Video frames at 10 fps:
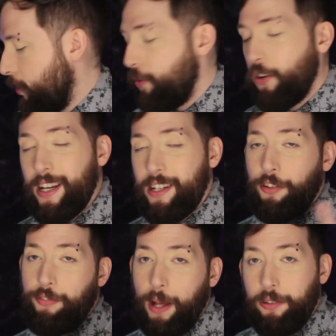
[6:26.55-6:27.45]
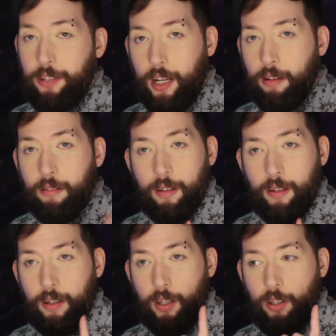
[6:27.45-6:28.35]
If you're into felting,
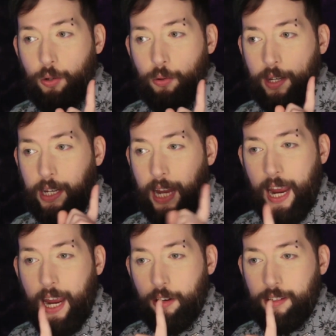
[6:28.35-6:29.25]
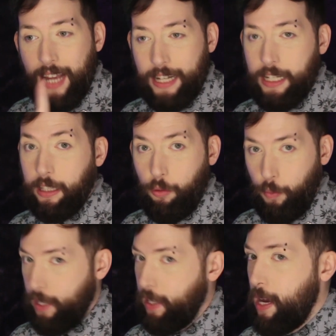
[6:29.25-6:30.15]
you can technically
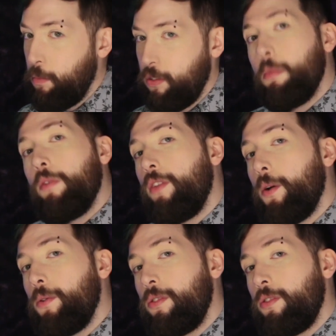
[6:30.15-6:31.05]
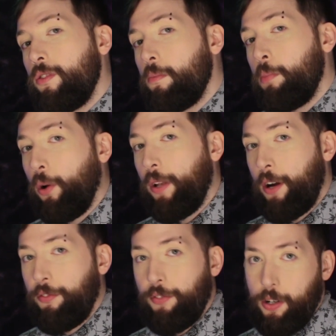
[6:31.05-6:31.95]
reclaim some of those pulled
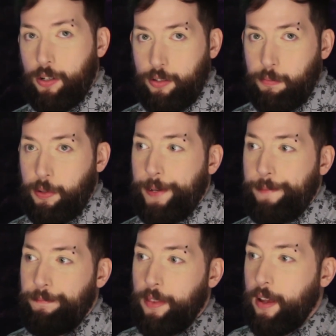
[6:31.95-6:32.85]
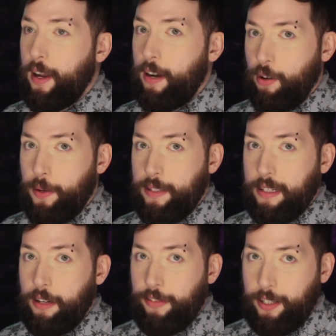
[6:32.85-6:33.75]
out furs, but not
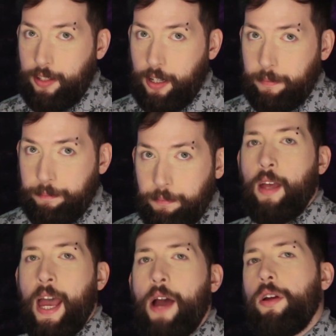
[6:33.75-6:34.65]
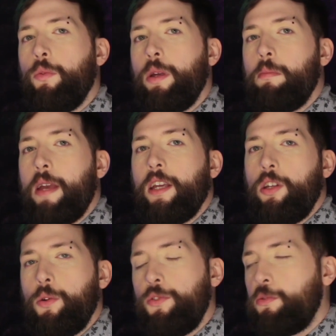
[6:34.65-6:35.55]
everyone's into felting. How can we make
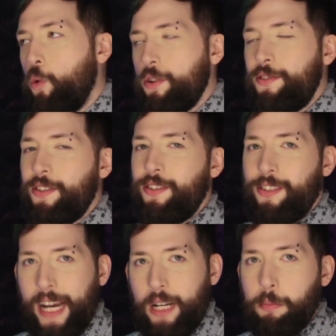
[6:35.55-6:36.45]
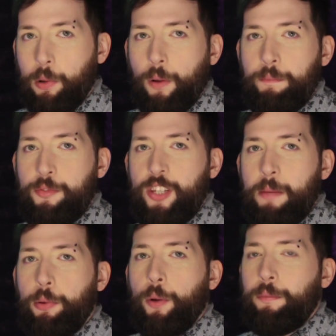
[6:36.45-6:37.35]
use more sustainable?
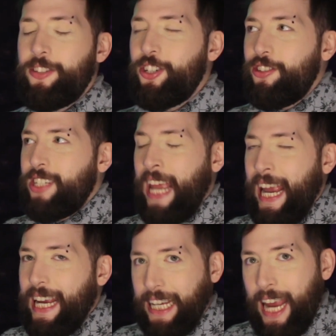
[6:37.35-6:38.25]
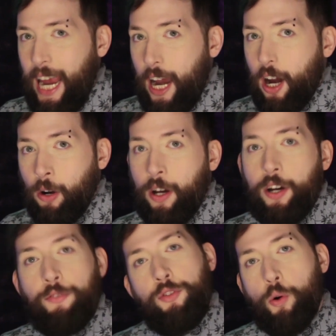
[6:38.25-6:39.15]
Simple, just take care
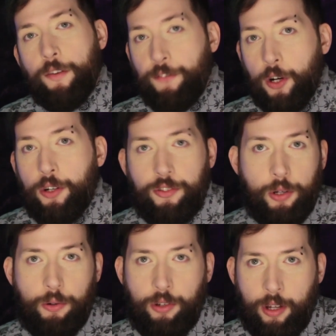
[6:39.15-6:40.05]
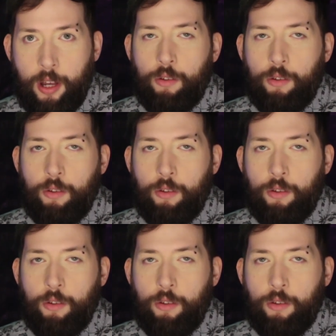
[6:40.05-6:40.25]
of your fursuit.